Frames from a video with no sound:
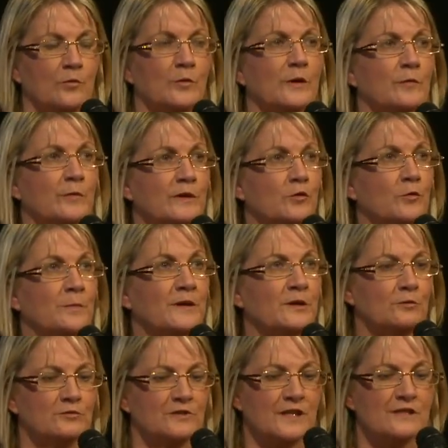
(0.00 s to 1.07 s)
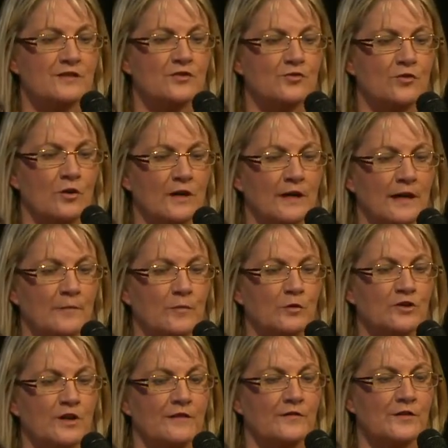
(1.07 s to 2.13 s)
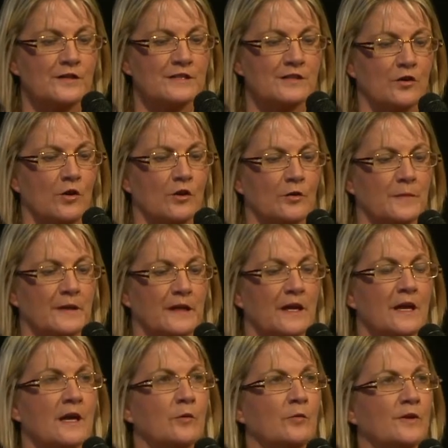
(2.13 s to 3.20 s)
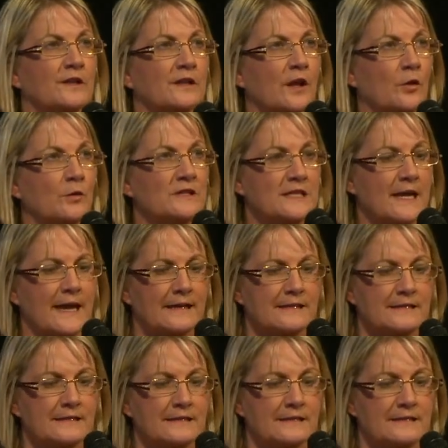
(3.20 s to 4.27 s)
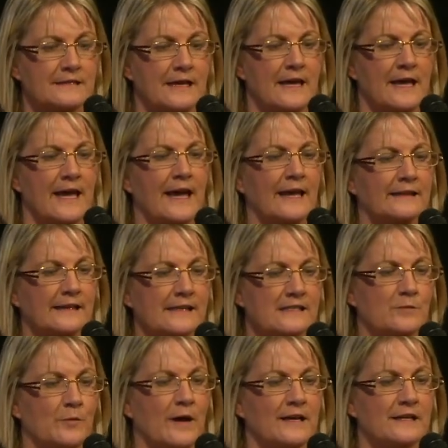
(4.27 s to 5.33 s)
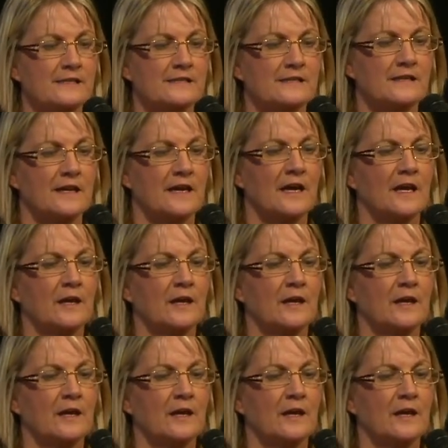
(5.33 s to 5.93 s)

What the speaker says: We will build a stronger, more diverse economy with lower taxes and less waste.